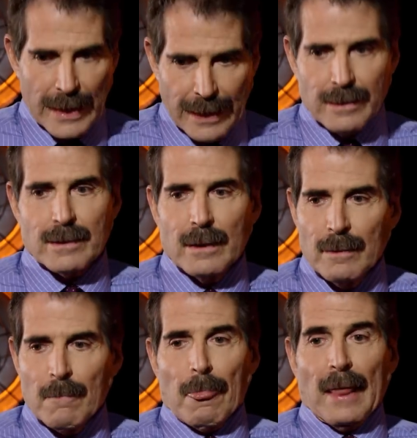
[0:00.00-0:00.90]
Yes.
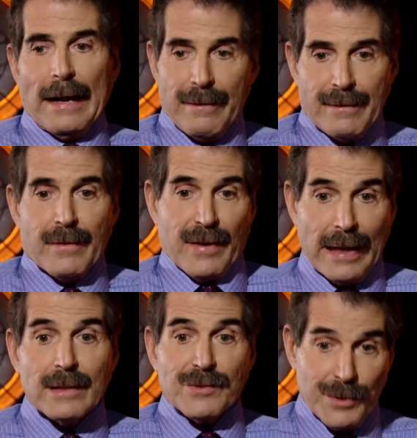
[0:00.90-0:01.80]
I think the
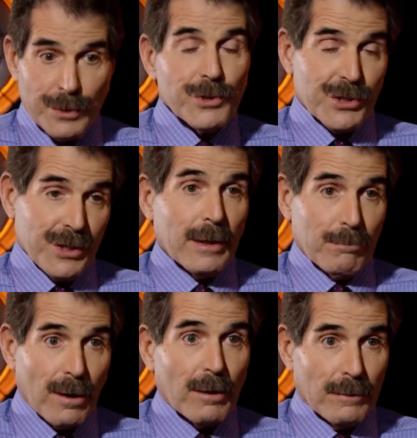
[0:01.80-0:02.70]
Constitution
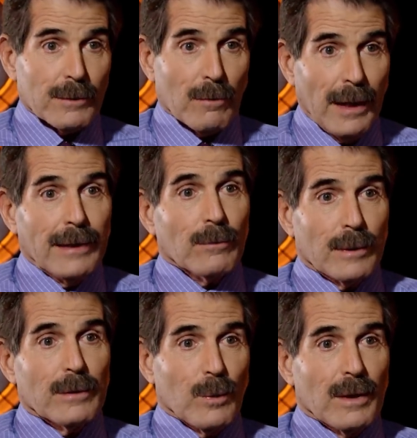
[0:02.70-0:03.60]
had part of it right.
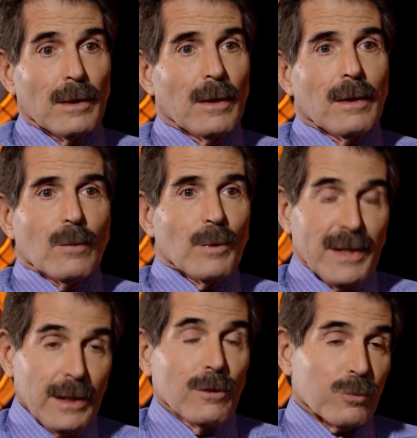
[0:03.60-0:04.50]
We, we, we
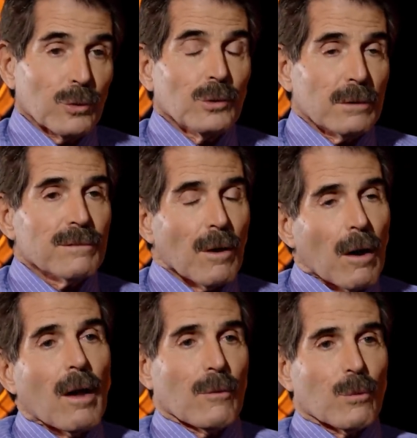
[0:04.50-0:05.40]
need rule of
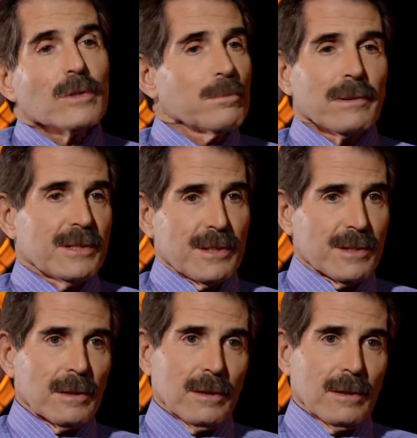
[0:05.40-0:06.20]
law. The worst places to